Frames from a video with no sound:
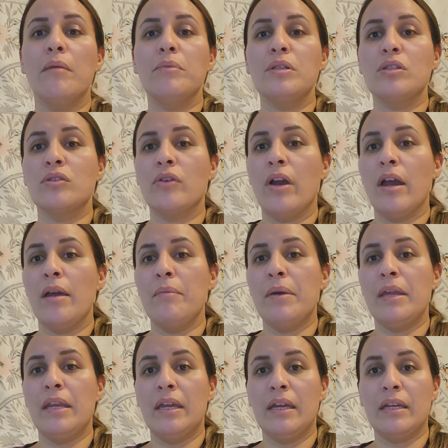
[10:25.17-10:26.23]
Describe
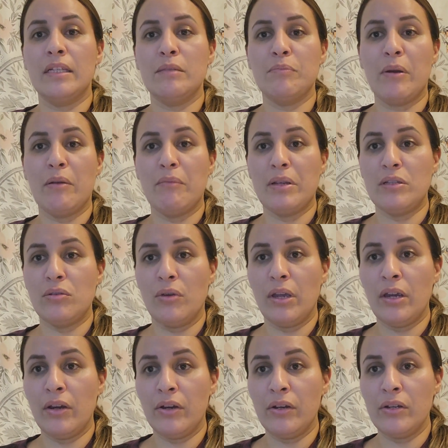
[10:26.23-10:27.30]
any experimental
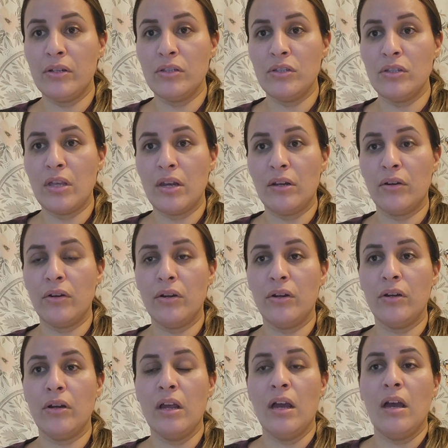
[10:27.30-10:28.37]
errors that
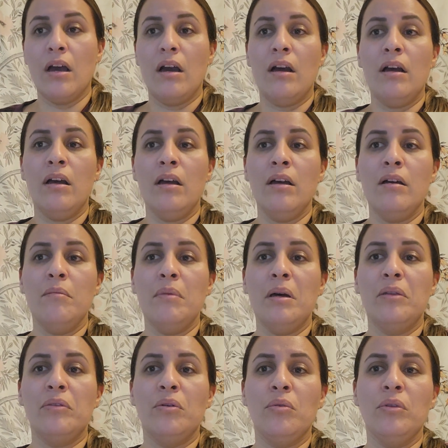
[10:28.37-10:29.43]
occurred.
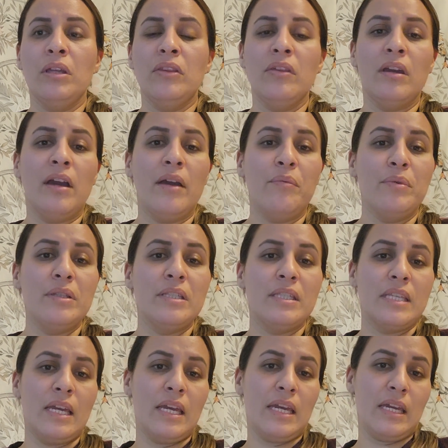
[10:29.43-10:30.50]
The only thing I would
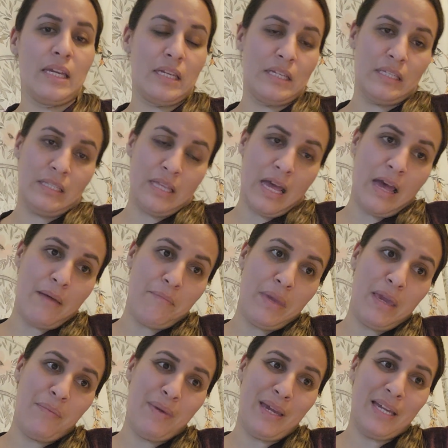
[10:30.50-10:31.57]
say is that
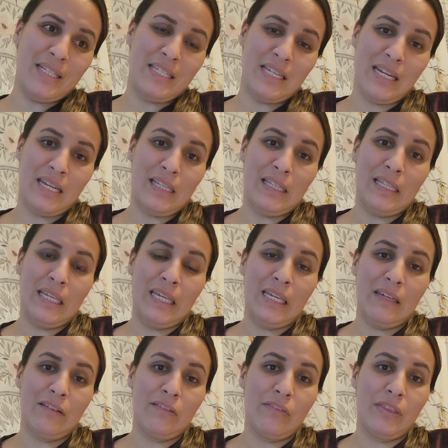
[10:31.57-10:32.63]
maybe I didn't
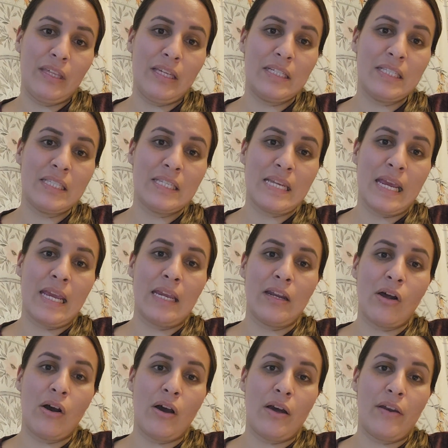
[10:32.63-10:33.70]
leave the stain
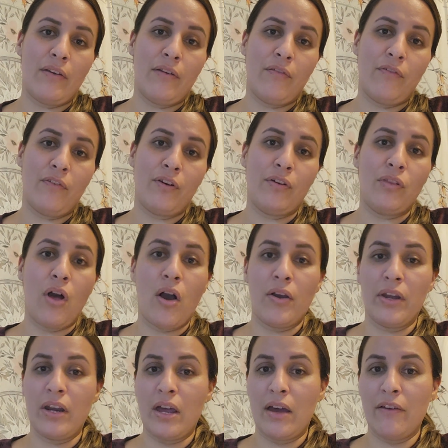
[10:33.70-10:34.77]
on for
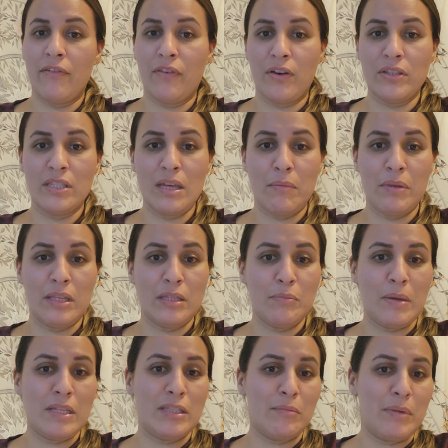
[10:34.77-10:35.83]
long enough on some of the
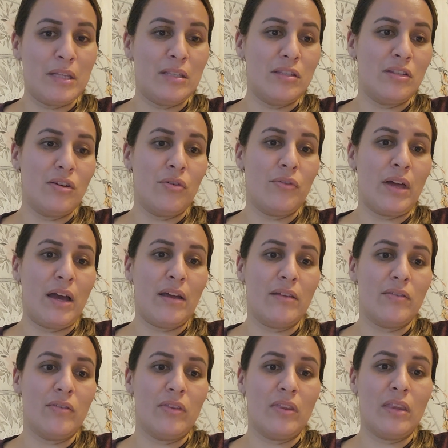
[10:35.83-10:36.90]
specimens, so that